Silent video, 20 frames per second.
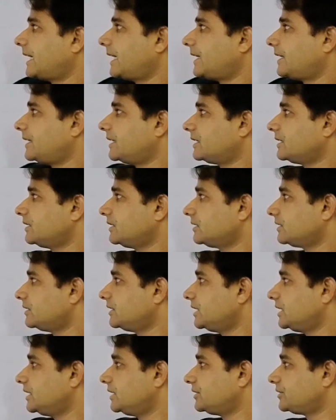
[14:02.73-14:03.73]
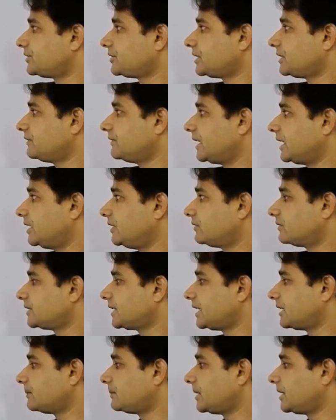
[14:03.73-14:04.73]
adding these 3
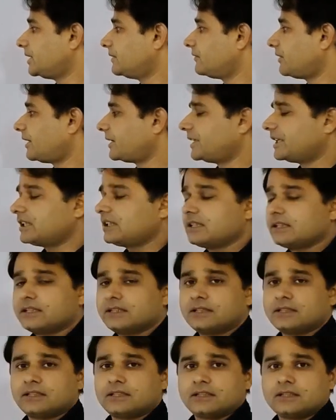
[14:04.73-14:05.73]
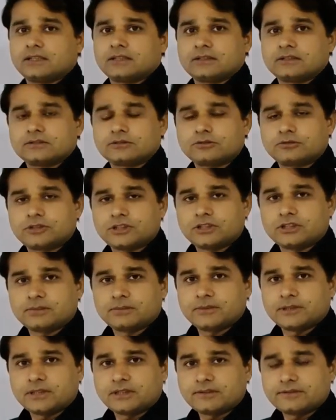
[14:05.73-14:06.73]
values and by dividing total
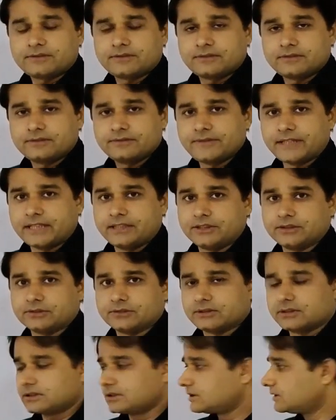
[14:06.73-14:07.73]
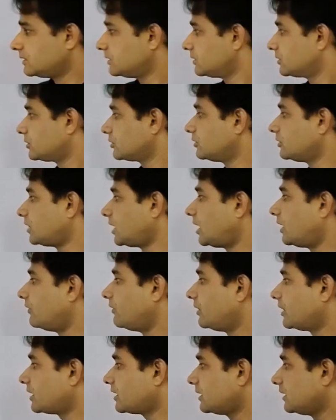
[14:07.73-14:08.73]
number of values. So
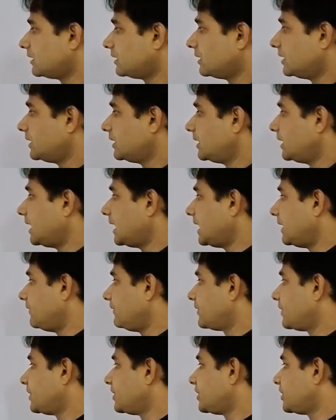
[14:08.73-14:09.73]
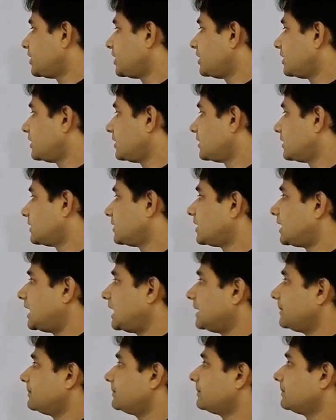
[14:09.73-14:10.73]
our average
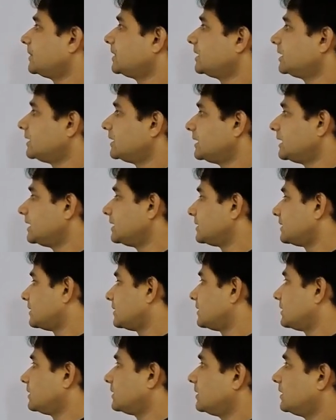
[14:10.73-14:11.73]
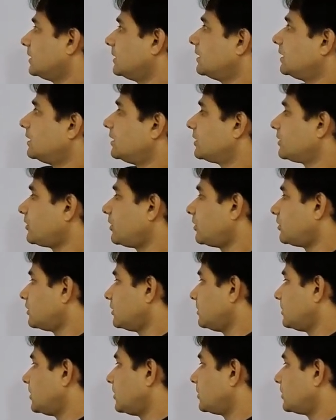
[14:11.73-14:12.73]
time is
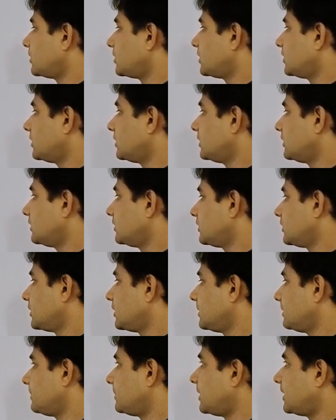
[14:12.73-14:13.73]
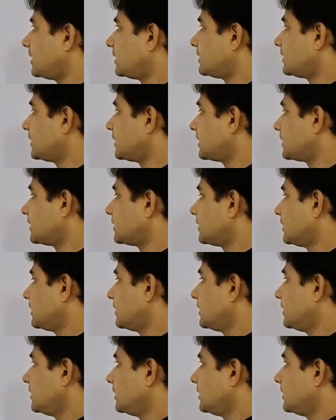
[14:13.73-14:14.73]
round about 3.6
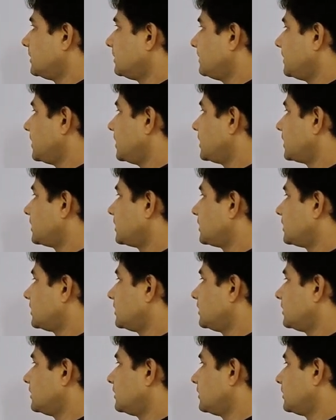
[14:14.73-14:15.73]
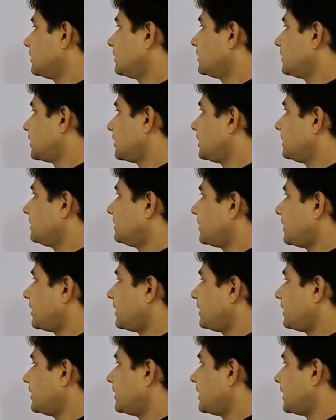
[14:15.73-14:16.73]
plus
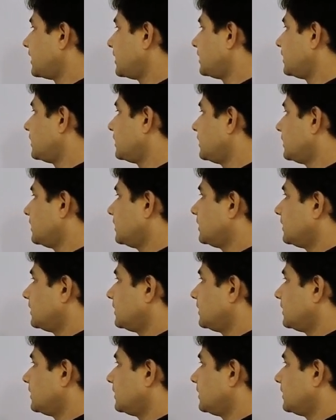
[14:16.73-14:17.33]
3.9